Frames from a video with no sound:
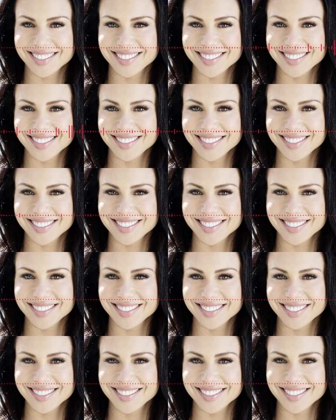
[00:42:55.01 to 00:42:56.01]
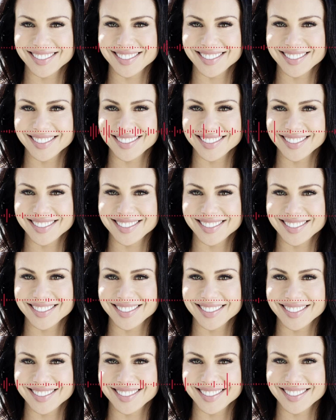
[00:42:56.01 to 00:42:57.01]
You know, I mean, certain diets
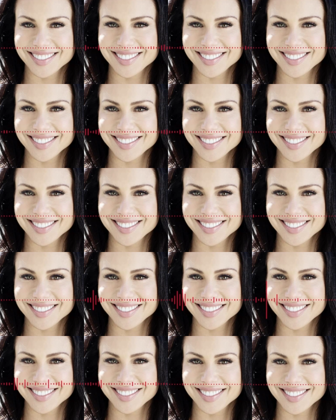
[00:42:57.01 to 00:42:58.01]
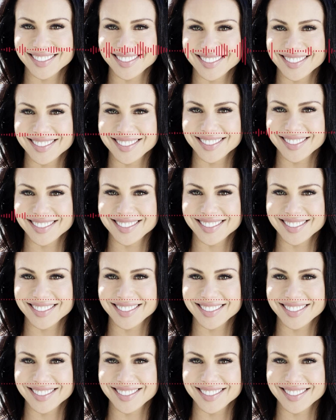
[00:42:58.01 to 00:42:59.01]
work well for certain people. It's fine. But
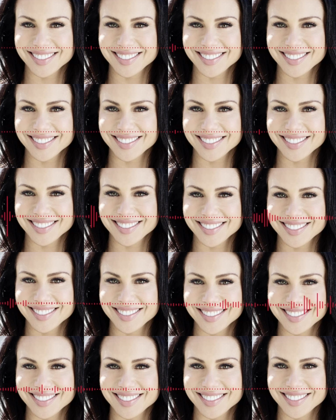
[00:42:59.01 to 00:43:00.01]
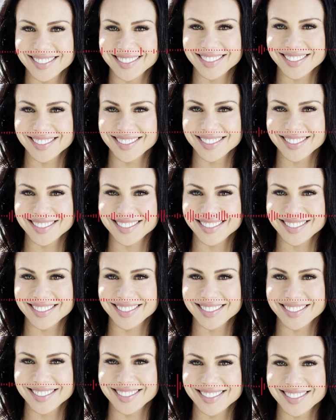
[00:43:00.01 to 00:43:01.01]
to make a propaganda film
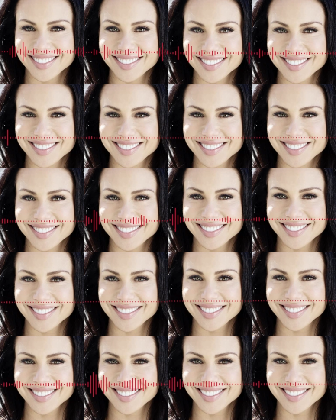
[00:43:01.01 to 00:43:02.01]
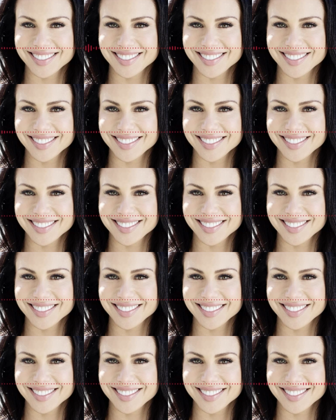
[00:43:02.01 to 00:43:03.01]
and say that is, quote, healthy,
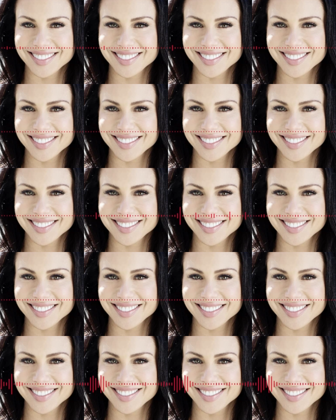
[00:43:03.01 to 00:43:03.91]
I mean, it's such